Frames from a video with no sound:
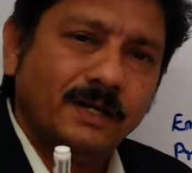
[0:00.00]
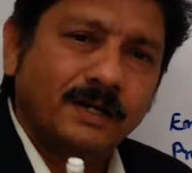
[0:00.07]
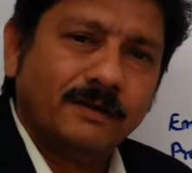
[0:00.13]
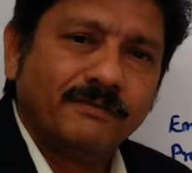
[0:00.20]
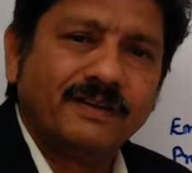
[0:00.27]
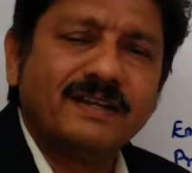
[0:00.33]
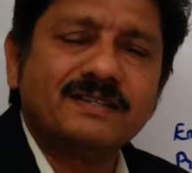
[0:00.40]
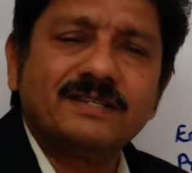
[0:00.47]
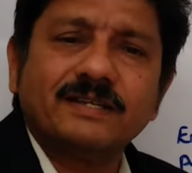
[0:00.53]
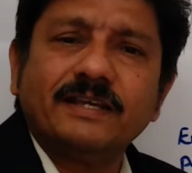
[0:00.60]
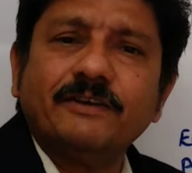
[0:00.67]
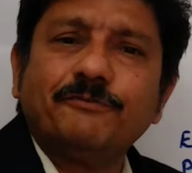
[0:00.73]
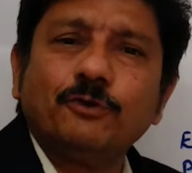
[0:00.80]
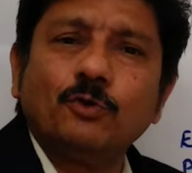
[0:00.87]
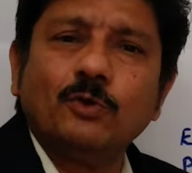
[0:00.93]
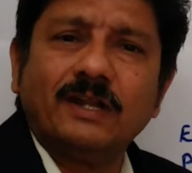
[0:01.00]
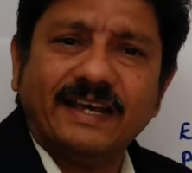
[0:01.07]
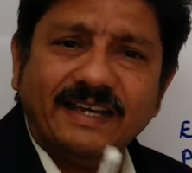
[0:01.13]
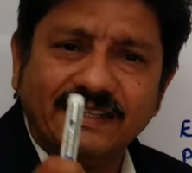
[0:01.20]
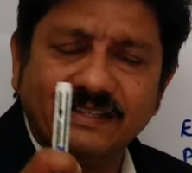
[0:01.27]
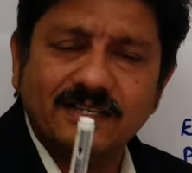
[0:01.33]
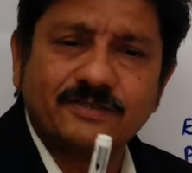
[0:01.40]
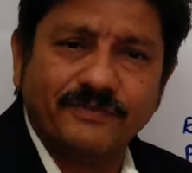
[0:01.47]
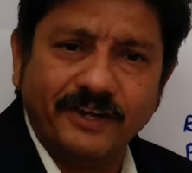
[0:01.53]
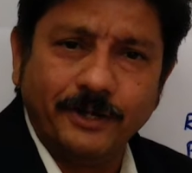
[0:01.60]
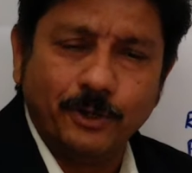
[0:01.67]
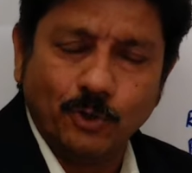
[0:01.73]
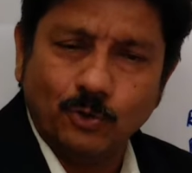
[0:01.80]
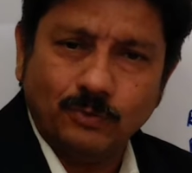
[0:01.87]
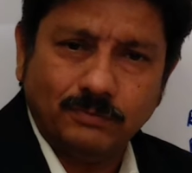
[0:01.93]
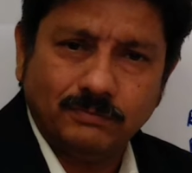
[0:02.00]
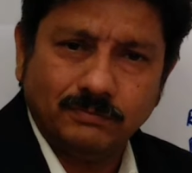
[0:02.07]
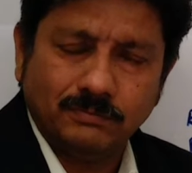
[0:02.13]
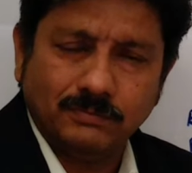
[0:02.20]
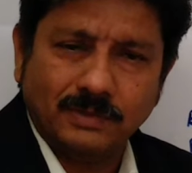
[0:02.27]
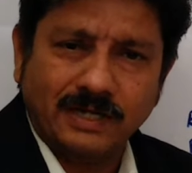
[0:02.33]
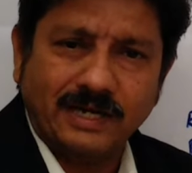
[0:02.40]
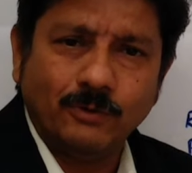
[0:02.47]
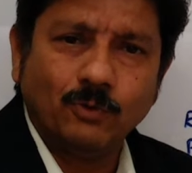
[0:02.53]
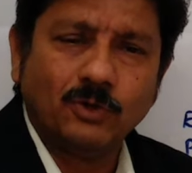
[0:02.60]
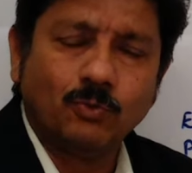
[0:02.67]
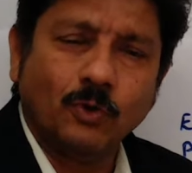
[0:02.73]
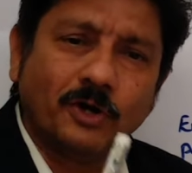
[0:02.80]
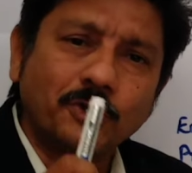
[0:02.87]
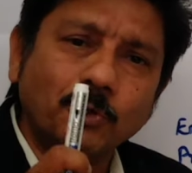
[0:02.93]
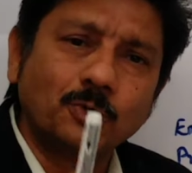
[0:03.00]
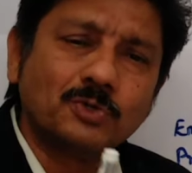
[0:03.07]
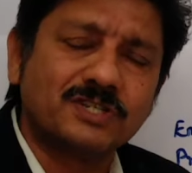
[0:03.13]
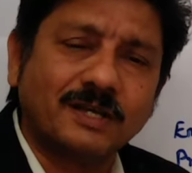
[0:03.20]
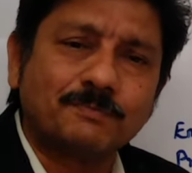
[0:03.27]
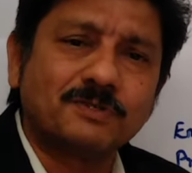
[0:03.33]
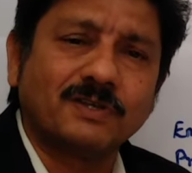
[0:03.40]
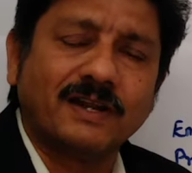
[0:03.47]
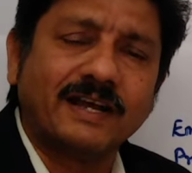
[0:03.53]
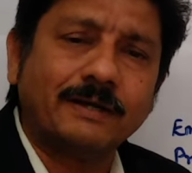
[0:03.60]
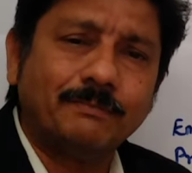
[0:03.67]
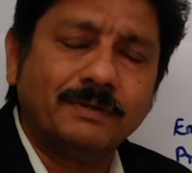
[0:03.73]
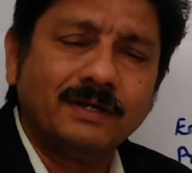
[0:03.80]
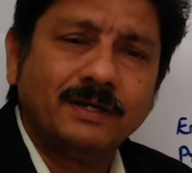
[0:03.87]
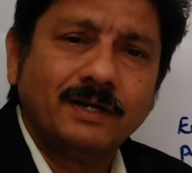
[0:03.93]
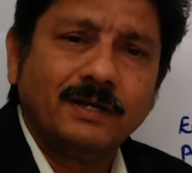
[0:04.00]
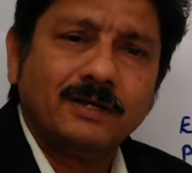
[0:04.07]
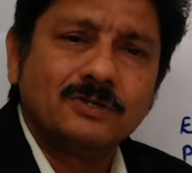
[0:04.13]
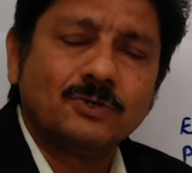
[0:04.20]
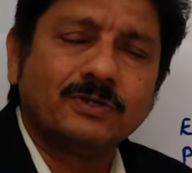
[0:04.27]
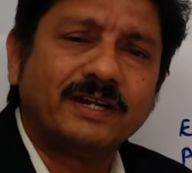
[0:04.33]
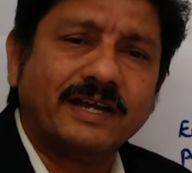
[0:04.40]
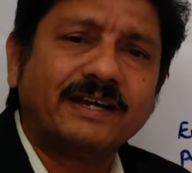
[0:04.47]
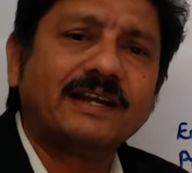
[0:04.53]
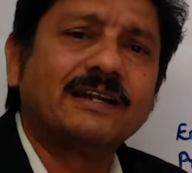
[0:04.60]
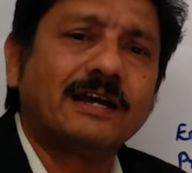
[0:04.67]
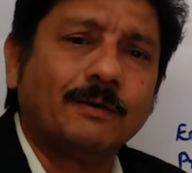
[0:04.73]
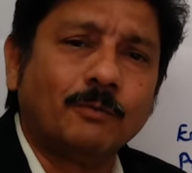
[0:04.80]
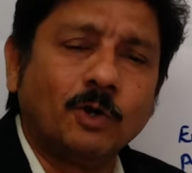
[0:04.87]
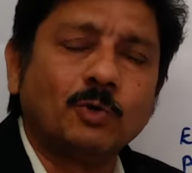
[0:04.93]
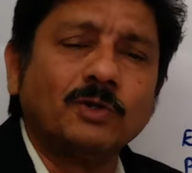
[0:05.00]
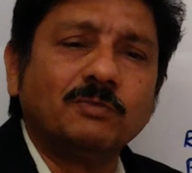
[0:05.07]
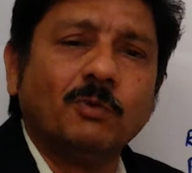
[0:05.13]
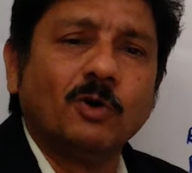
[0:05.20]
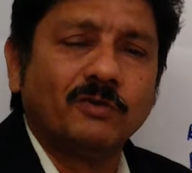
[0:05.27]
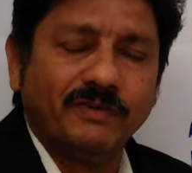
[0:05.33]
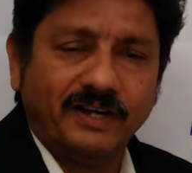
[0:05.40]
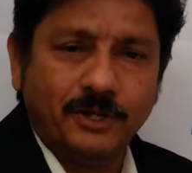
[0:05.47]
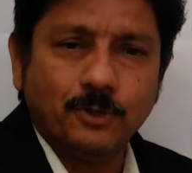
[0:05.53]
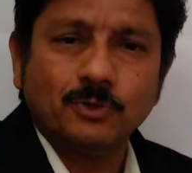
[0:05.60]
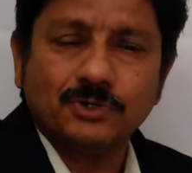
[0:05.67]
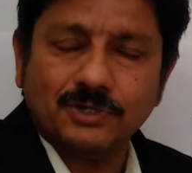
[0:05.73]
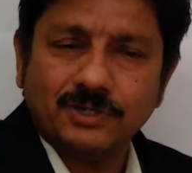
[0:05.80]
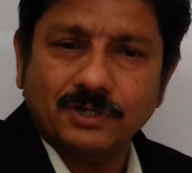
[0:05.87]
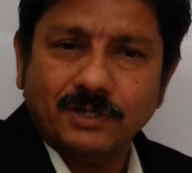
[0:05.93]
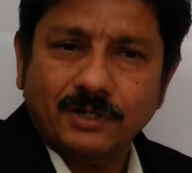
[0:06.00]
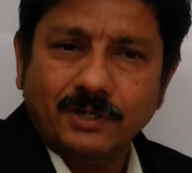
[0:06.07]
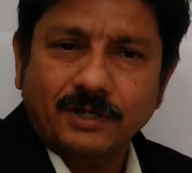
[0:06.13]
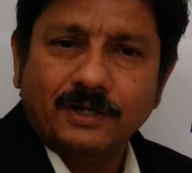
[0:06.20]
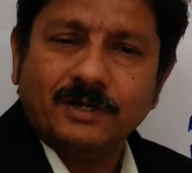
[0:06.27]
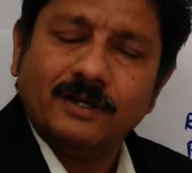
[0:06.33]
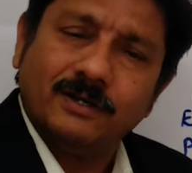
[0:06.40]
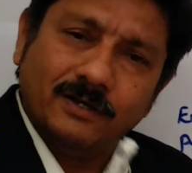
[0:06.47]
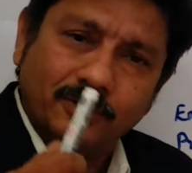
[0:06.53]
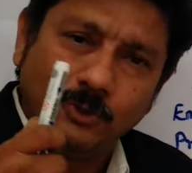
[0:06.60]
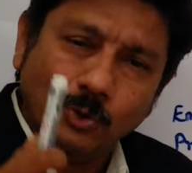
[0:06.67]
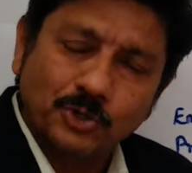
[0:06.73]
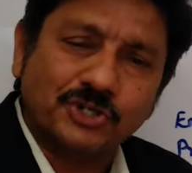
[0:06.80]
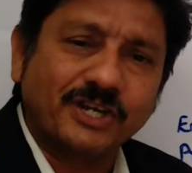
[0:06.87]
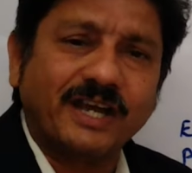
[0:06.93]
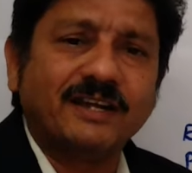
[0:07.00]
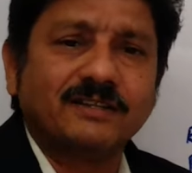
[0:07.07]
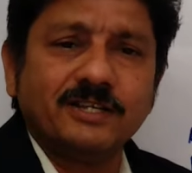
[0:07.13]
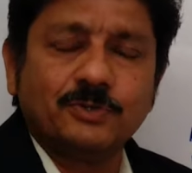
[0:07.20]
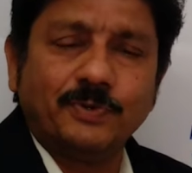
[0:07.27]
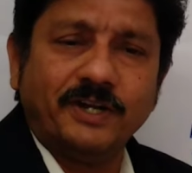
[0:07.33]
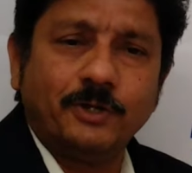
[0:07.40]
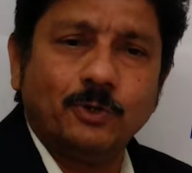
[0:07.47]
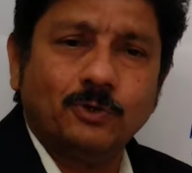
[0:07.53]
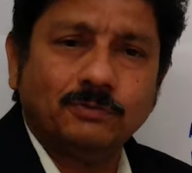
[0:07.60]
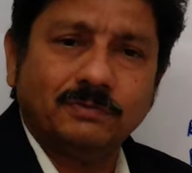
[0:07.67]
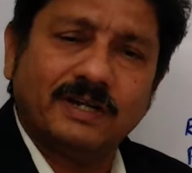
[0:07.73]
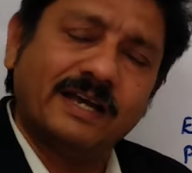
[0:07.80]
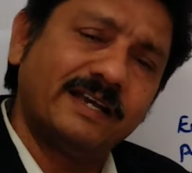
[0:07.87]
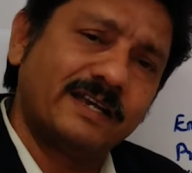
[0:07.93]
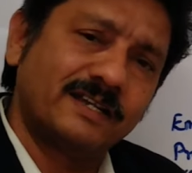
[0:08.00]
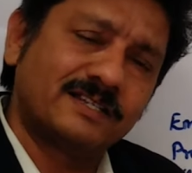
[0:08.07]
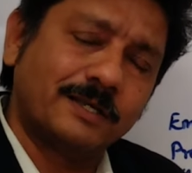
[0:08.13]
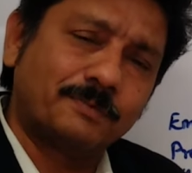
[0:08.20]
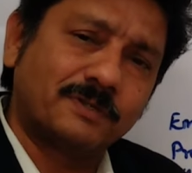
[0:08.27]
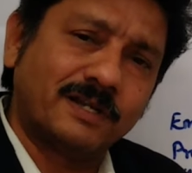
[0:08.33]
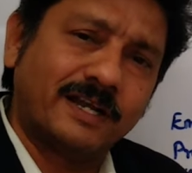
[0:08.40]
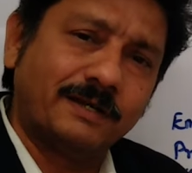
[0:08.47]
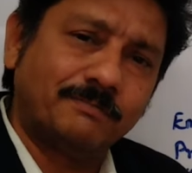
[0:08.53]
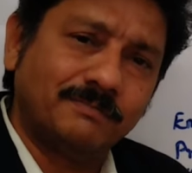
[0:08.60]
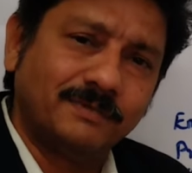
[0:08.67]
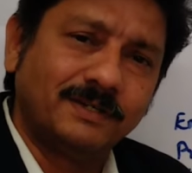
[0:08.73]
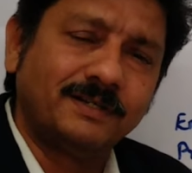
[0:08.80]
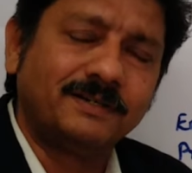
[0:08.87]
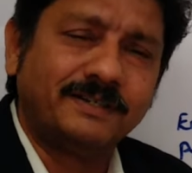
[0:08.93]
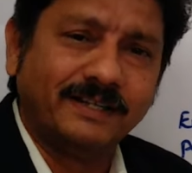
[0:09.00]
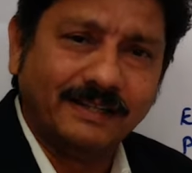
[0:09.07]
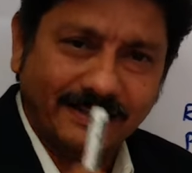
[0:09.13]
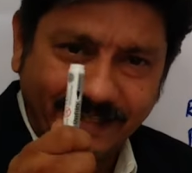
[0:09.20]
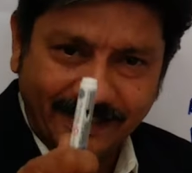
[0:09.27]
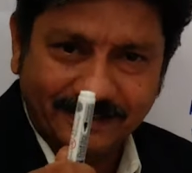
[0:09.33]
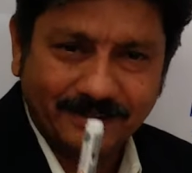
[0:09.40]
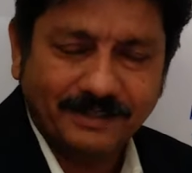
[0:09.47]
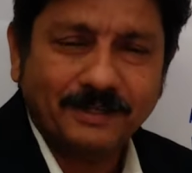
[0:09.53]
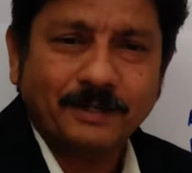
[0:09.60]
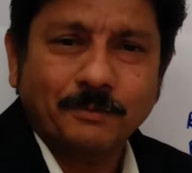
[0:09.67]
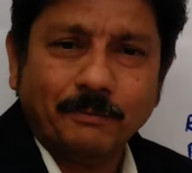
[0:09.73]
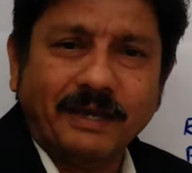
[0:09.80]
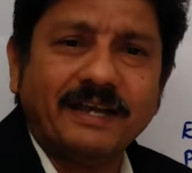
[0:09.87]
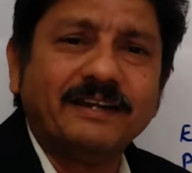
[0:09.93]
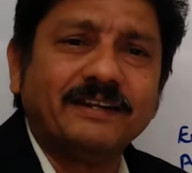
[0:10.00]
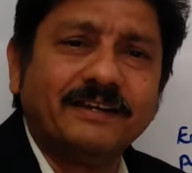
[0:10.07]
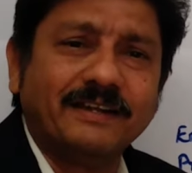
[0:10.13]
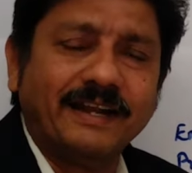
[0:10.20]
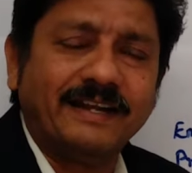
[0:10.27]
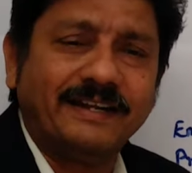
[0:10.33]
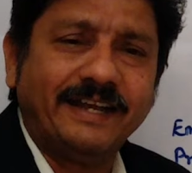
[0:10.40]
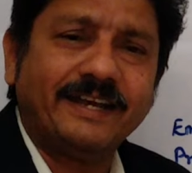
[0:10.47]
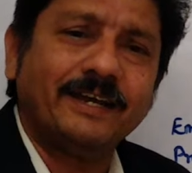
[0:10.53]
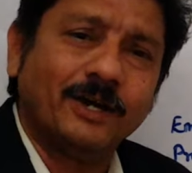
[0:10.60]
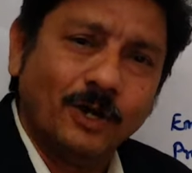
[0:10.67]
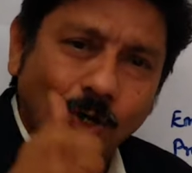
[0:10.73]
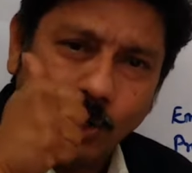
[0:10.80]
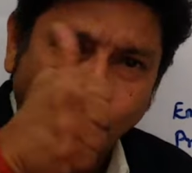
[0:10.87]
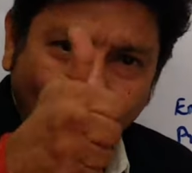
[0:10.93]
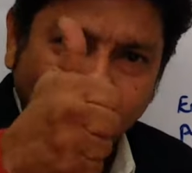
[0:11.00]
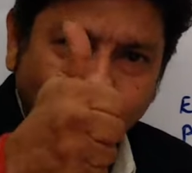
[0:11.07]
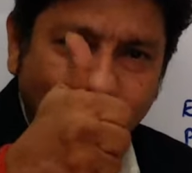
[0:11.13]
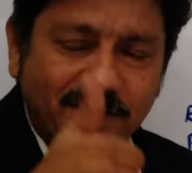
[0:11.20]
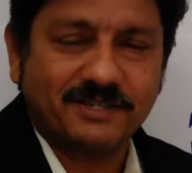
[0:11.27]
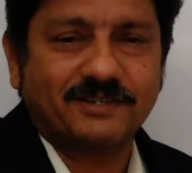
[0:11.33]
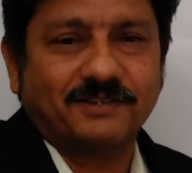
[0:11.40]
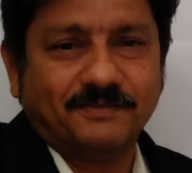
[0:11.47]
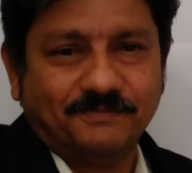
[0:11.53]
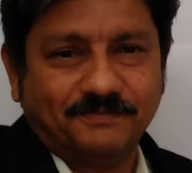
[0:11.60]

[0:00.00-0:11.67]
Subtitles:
Friends, if you like this video, I would want you to subscribe so that I can come out with more videos. Do share this video, like and subscribe. Till then, make it a great day. All the best.